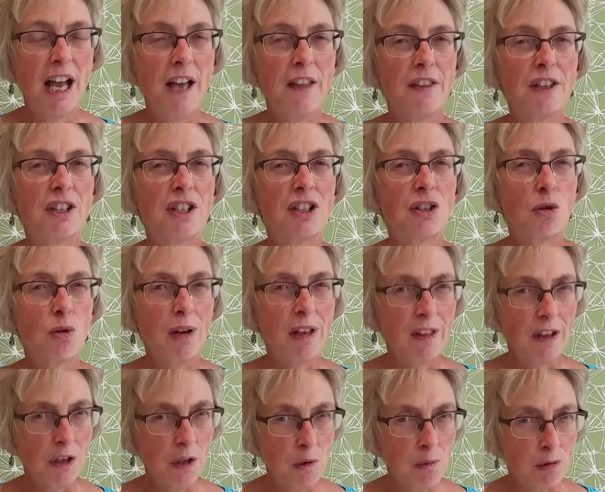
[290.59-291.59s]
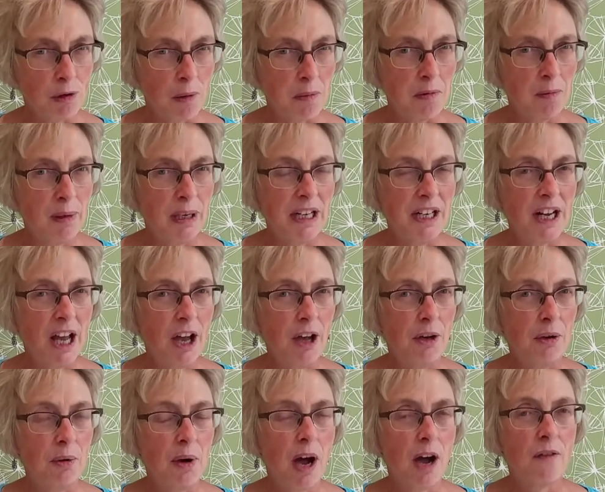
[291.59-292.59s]
the story that you probably
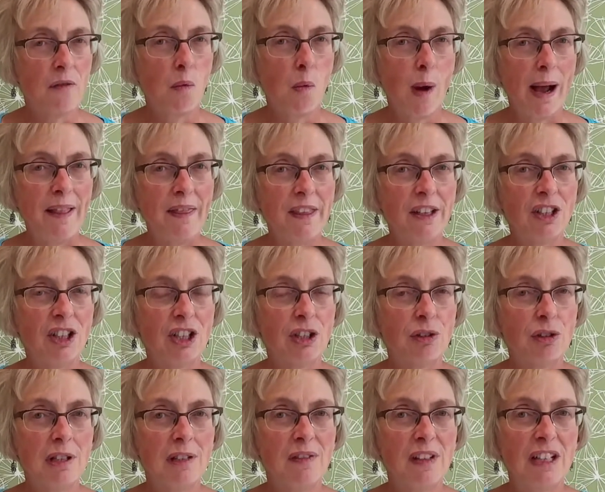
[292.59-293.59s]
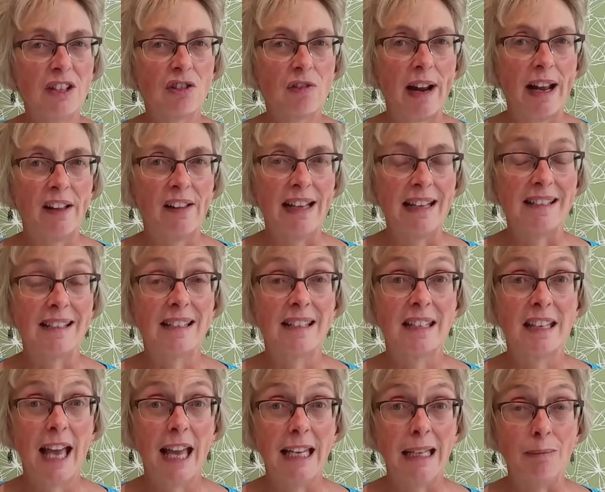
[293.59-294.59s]
know of when the children of Israel
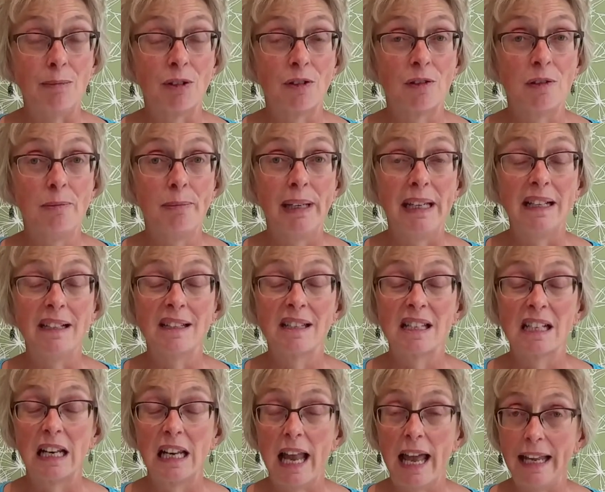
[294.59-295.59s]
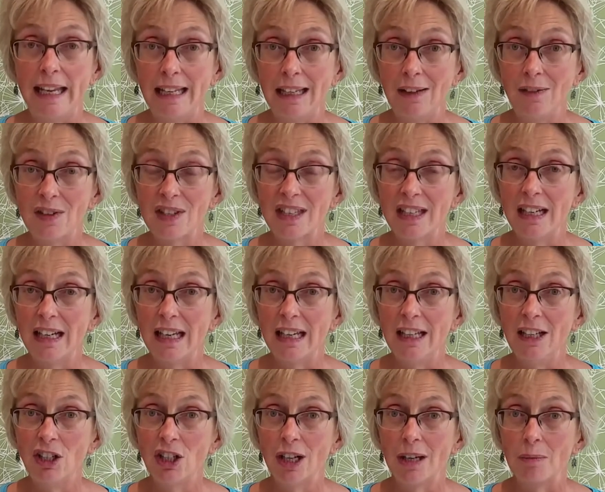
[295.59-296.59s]
escaped from being slaves in
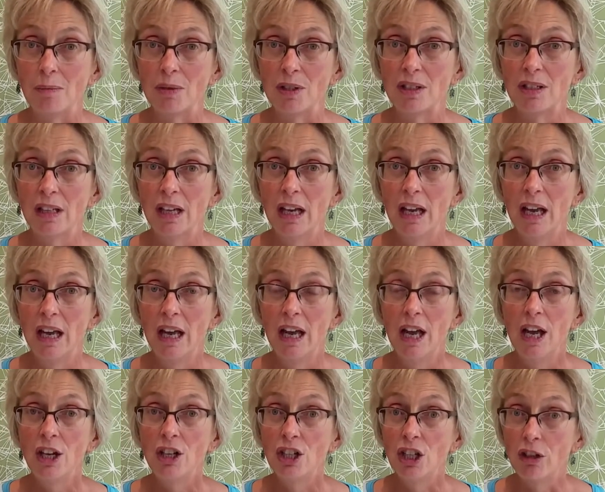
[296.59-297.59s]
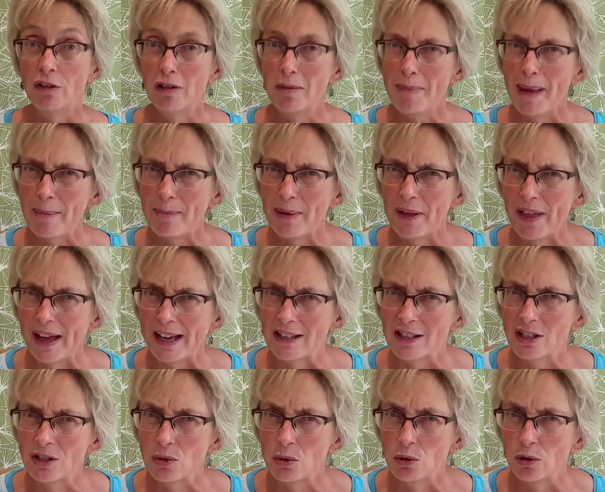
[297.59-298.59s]
Egypt. Do you remember that
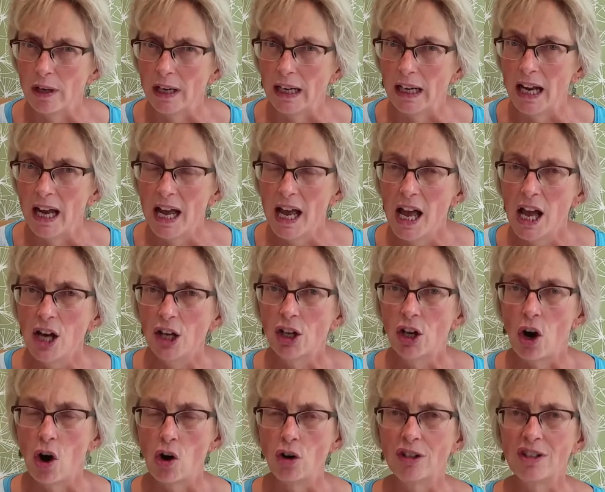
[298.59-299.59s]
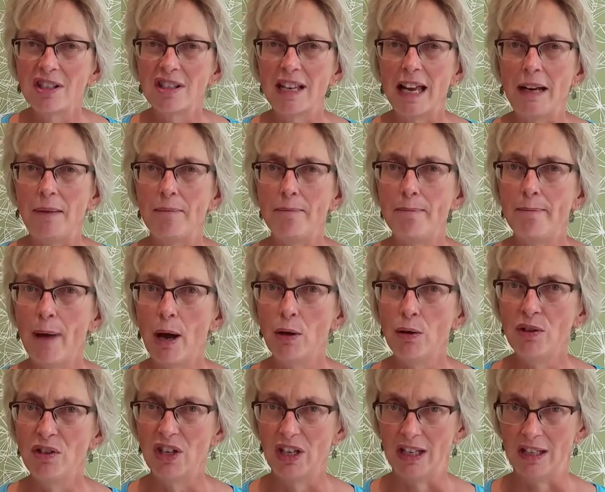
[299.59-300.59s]
story? God sent
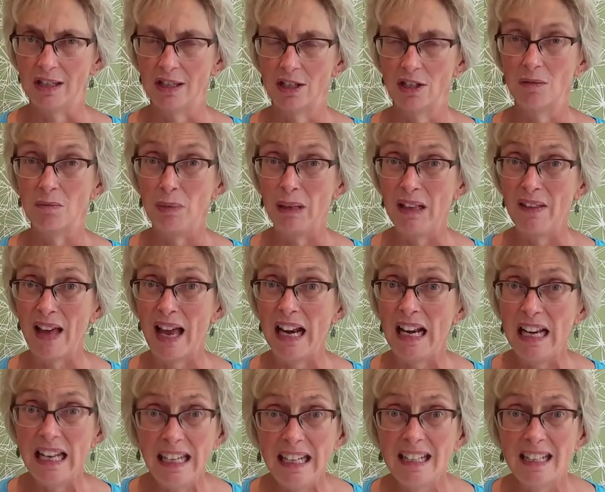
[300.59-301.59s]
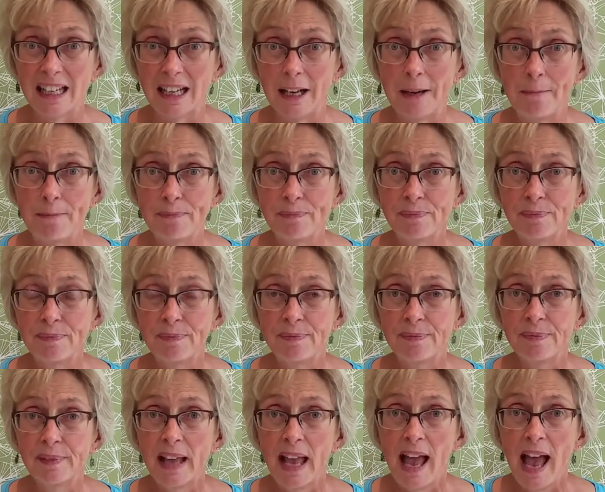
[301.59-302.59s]
Moses to be their leader,
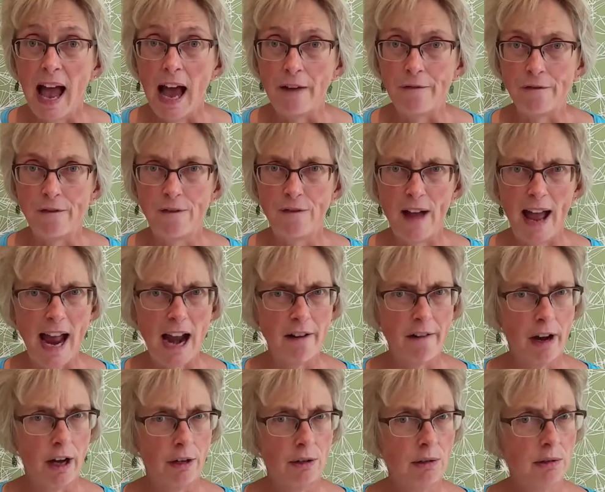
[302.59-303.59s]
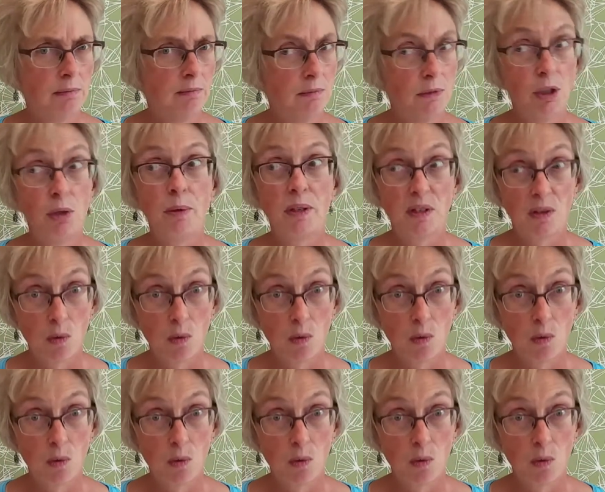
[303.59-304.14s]
and Pharaoh, who was